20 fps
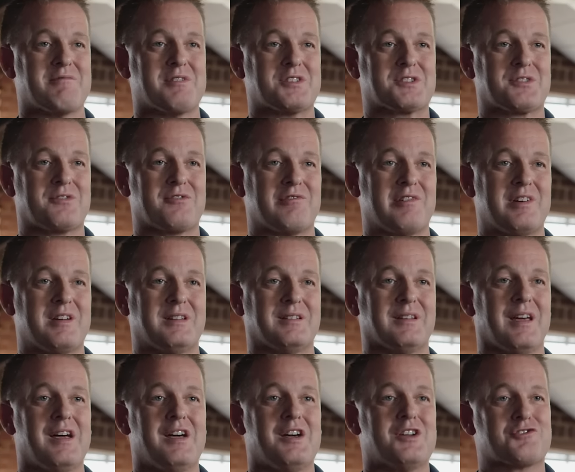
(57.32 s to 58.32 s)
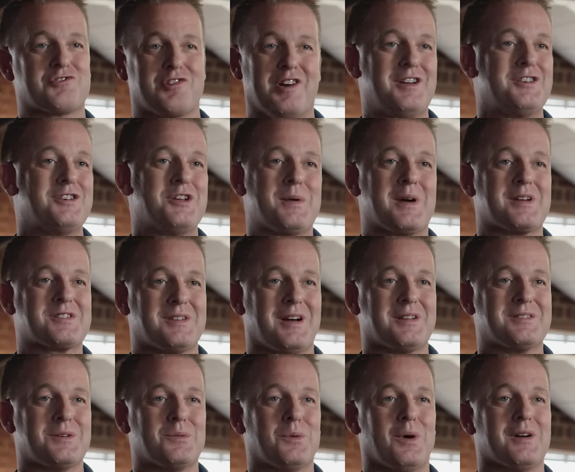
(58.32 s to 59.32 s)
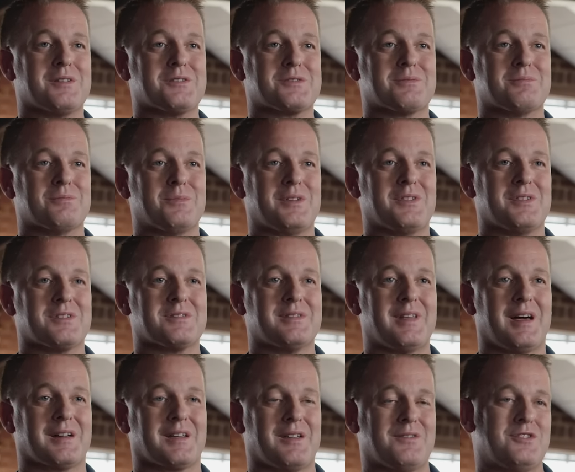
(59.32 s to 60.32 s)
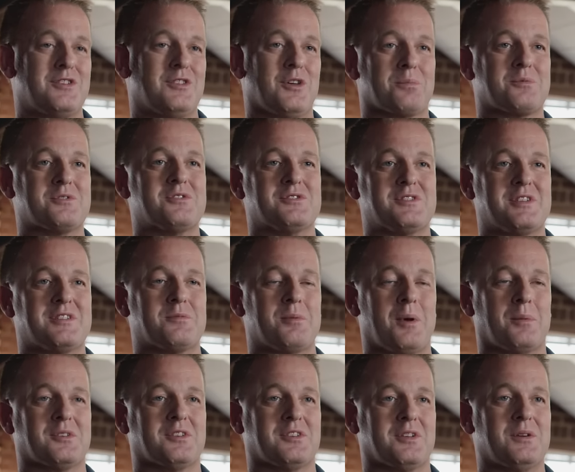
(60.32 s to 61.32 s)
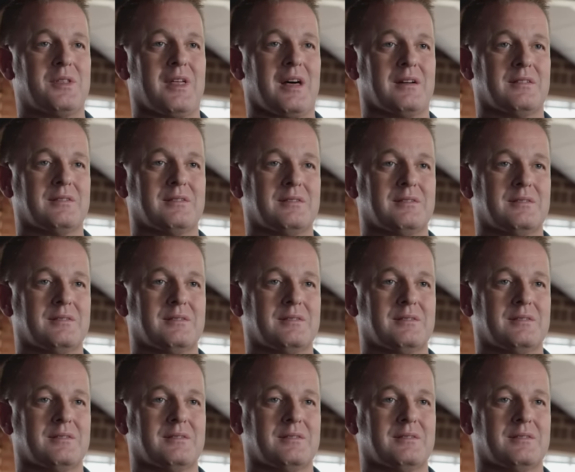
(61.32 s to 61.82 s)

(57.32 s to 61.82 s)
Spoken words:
risk-free and try new exciting wines with us, and that gives you the opportunity to be able to do that.